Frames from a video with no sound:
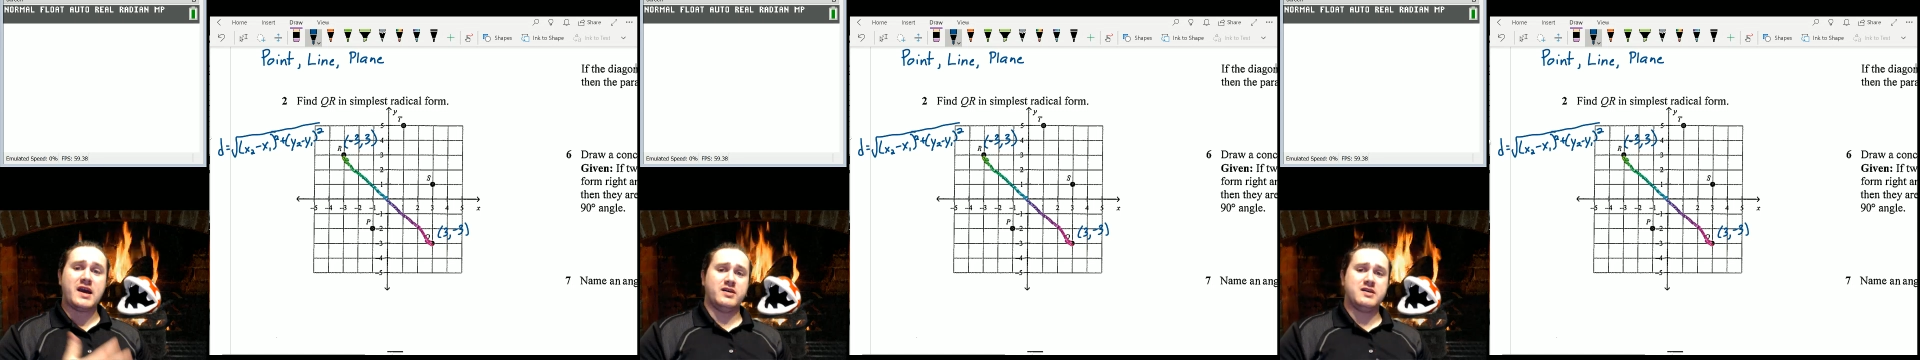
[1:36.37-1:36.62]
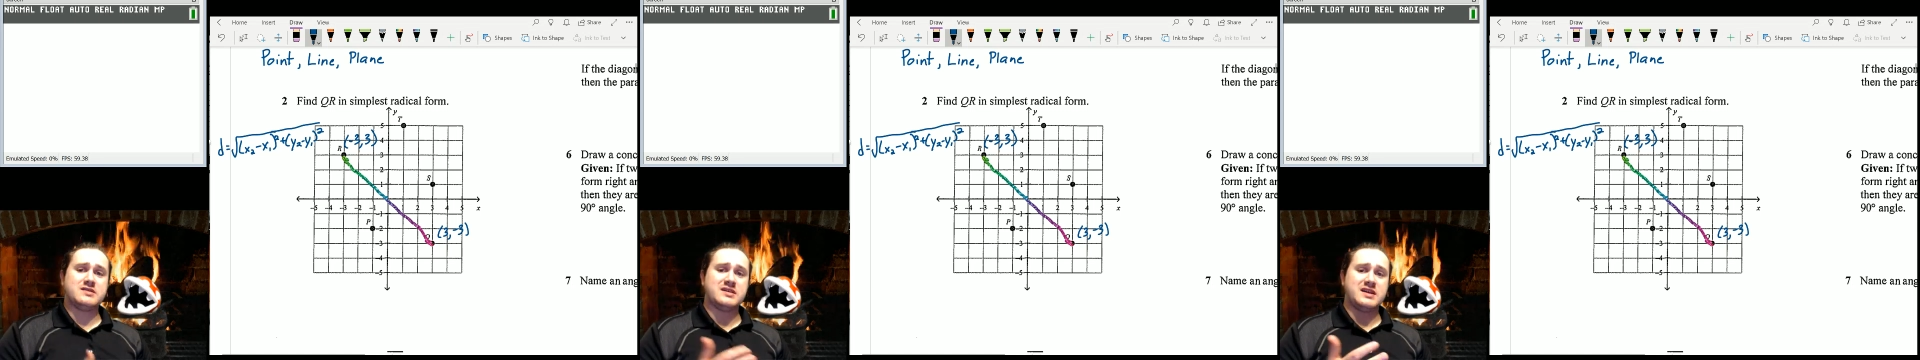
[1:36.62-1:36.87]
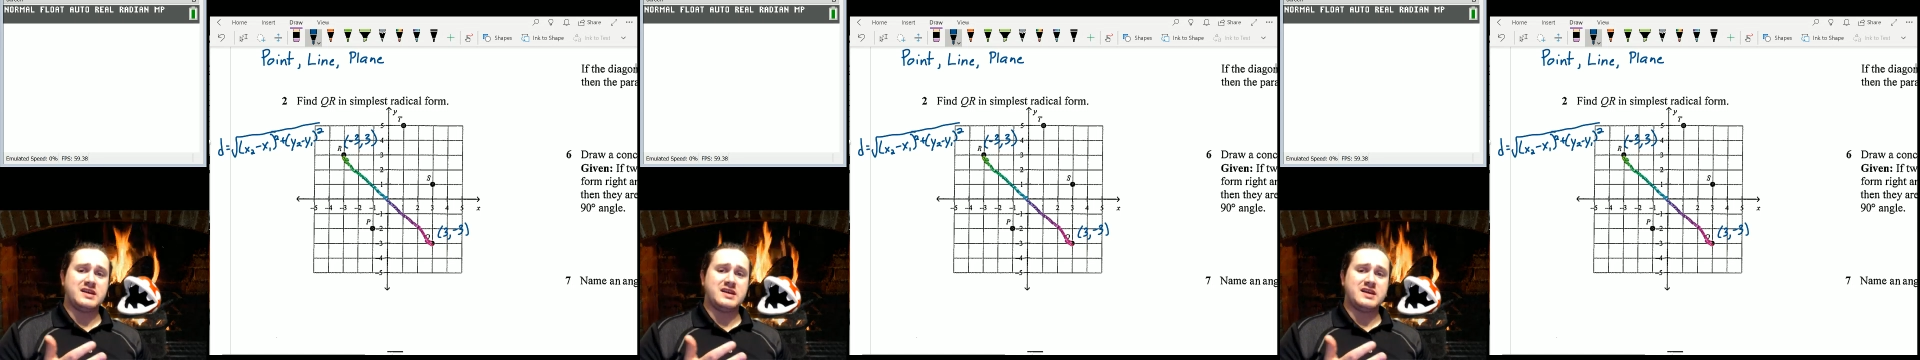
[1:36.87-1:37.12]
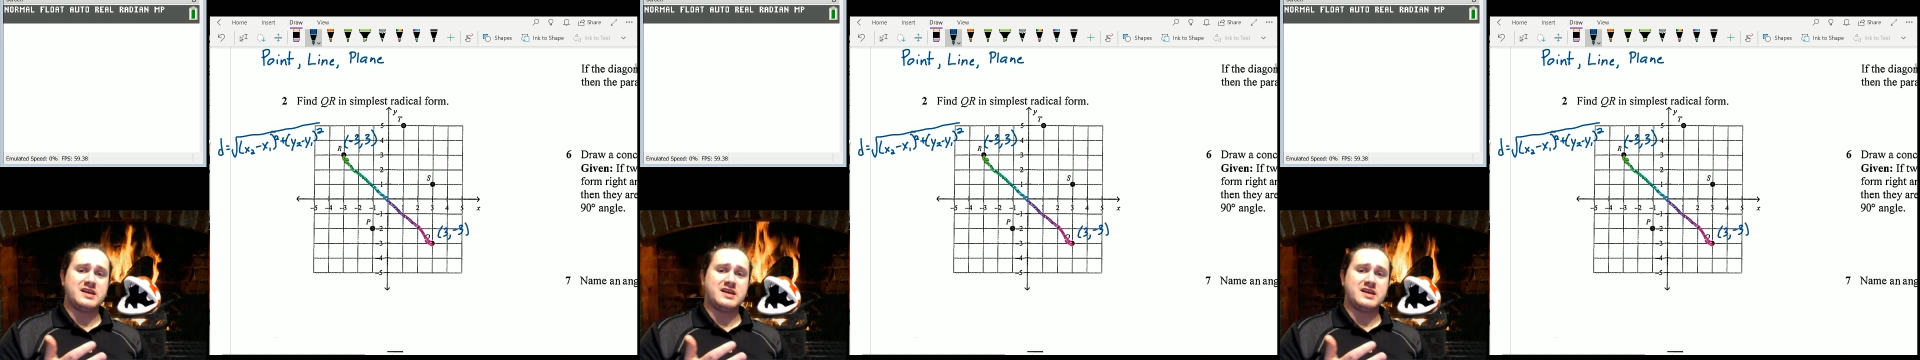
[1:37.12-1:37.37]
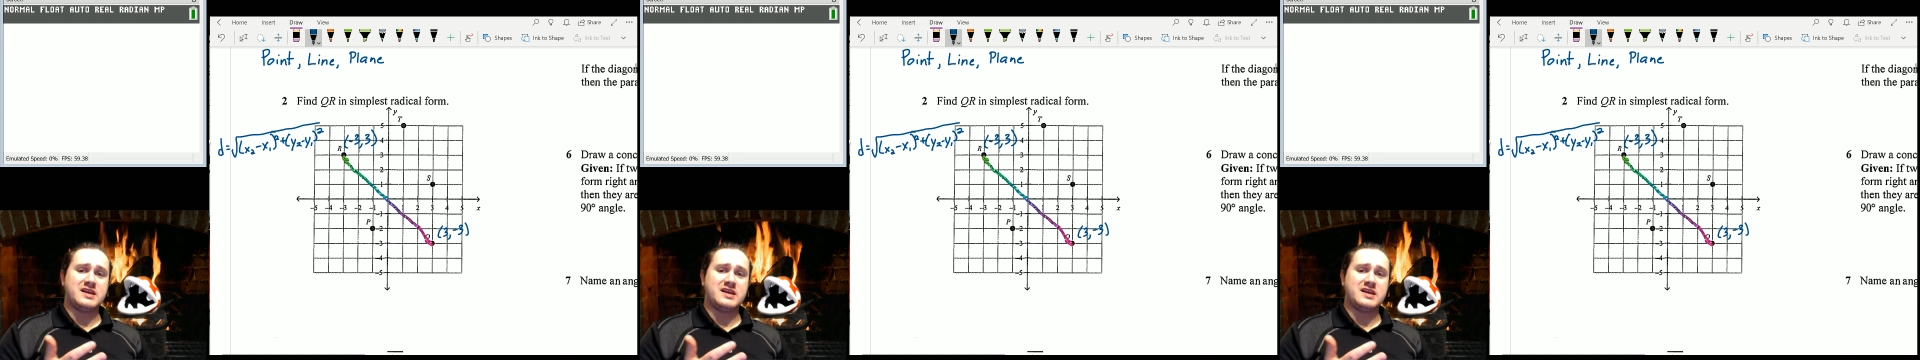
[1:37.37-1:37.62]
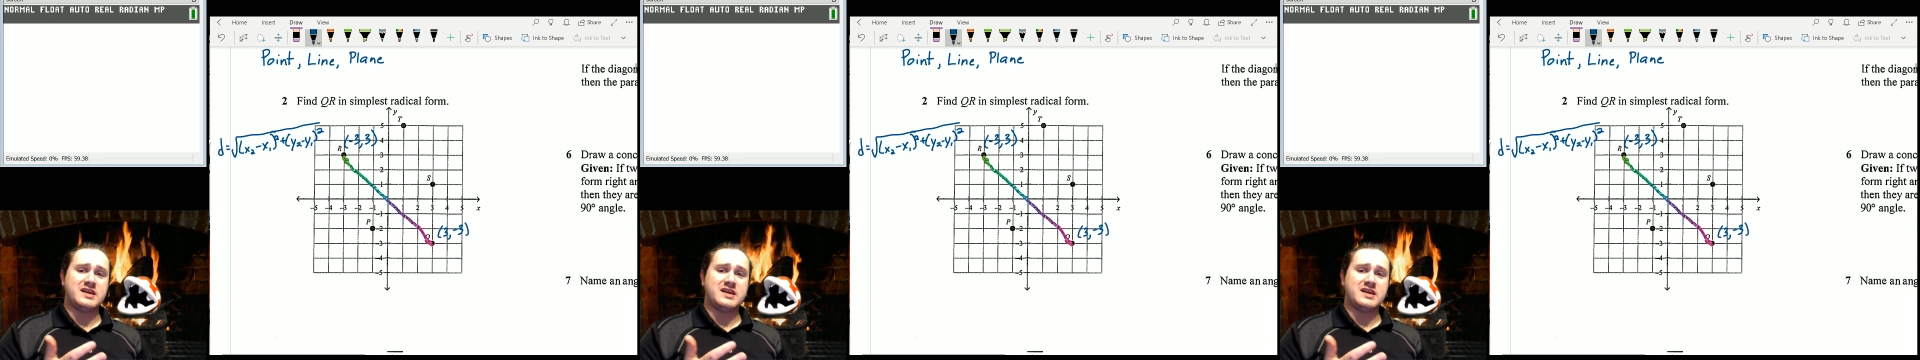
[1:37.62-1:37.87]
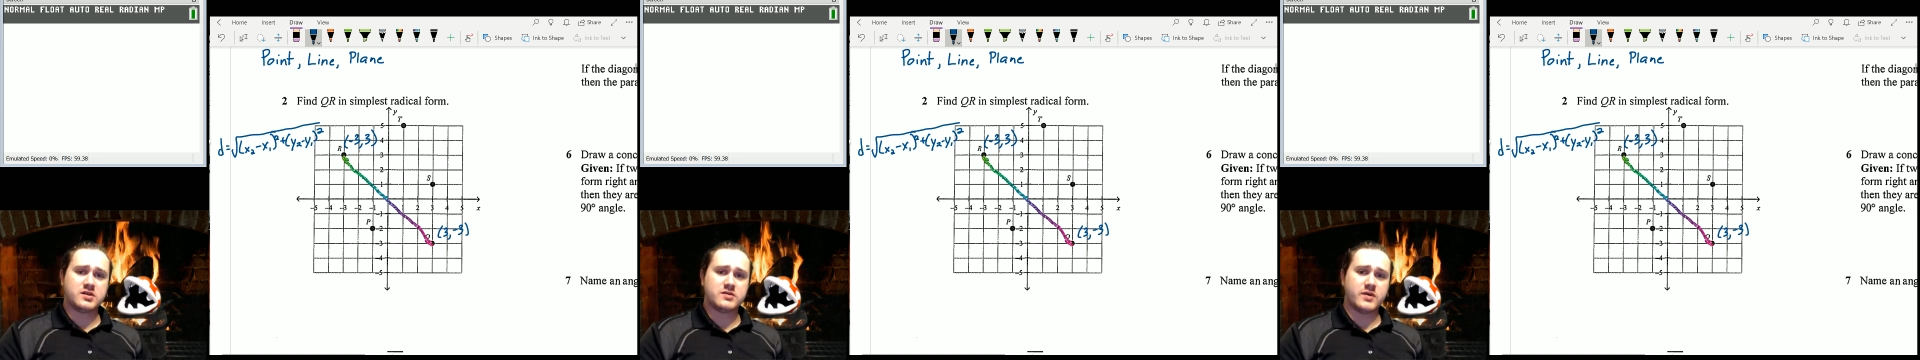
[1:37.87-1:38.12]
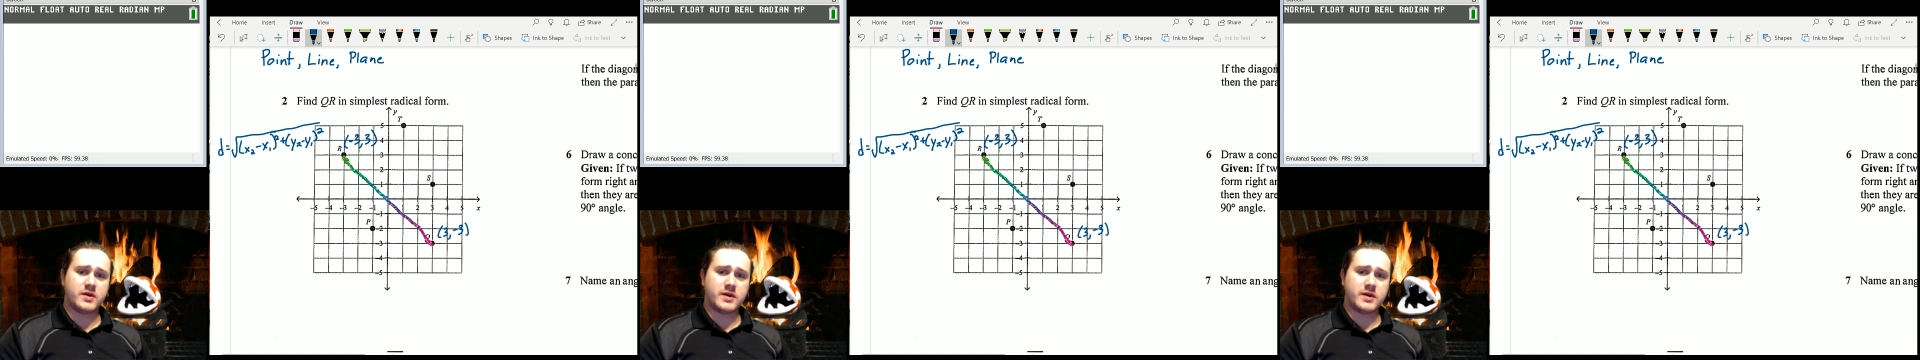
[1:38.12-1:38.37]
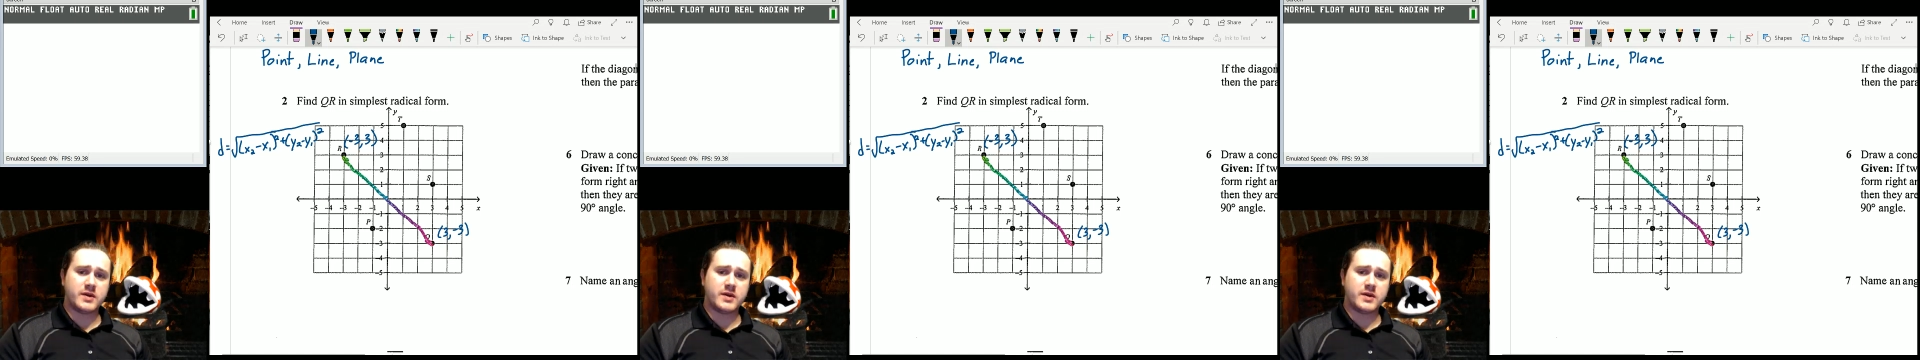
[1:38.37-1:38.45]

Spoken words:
there is an easier way to do this one.